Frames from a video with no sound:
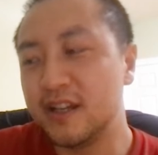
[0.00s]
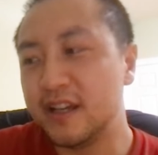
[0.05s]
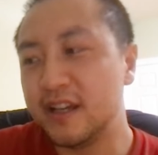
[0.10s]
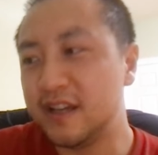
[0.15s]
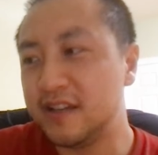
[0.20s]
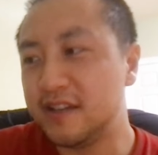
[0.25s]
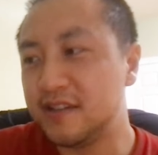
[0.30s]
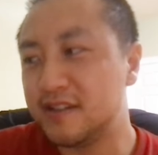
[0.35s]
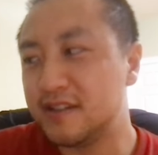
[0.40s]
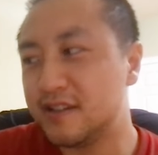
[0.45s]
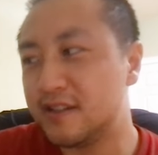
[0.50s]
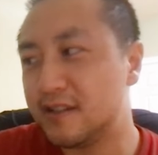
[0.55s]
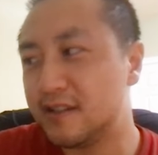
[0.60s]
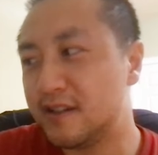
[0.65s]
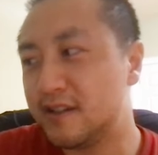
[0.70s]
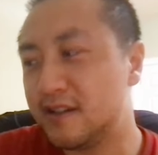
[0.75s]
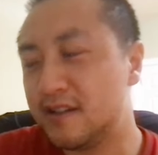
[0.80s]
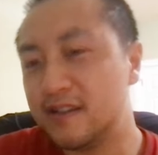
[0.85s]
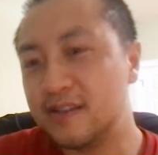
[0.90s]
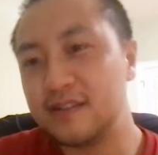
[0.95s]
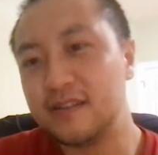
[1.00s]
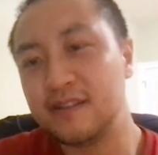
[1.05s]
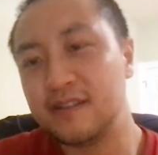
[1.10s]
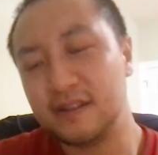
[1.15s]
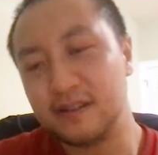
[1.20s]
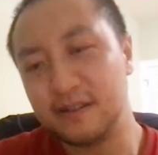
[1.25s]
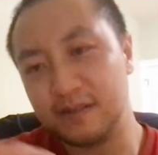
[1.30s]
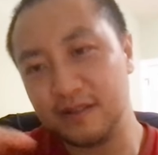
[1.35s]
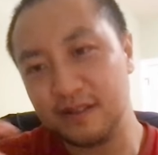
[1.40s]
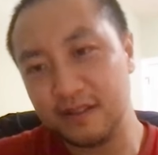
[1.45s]
And
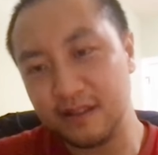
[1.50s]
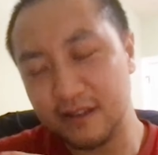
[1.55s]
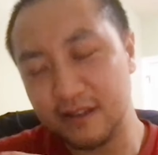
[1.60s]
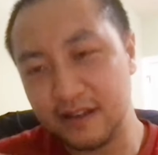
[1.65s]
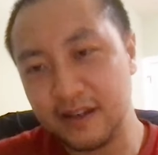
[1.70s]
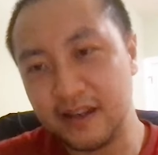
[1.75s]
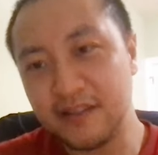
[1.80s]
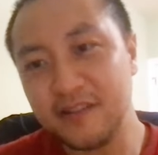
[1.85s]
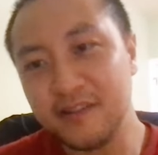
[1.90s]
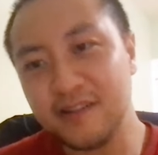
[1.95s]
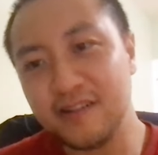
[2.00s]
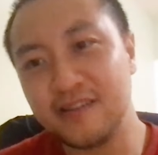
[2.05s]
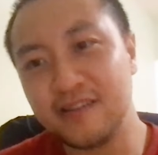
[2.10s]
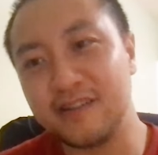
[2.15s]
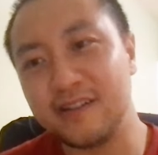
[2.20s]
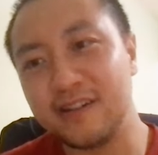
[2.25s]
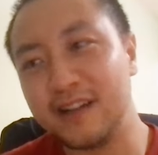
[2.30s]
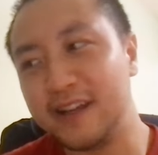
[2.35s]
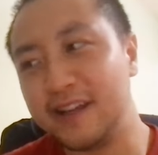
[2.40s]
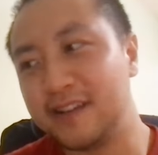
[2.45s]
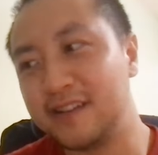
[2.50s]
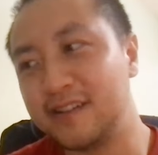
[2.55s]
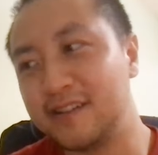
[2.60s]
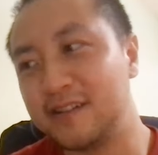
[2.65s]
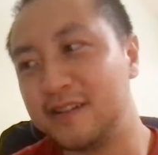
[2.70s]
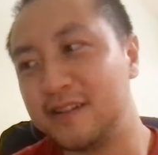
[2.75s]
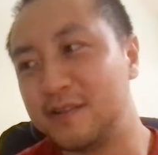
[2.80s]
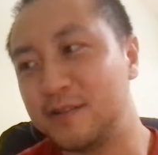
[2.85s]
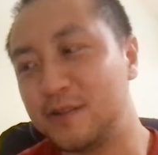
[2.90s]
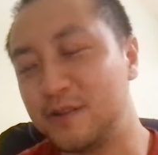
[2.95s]
another like
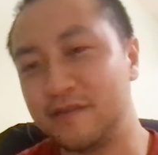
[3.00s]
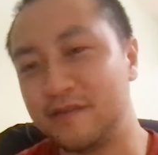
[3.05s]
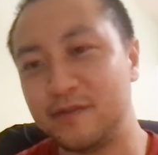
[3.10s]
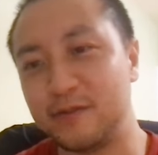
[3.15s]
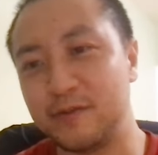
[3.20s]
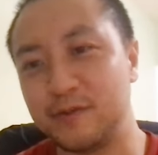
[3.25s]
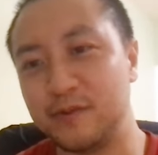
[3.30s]
sort of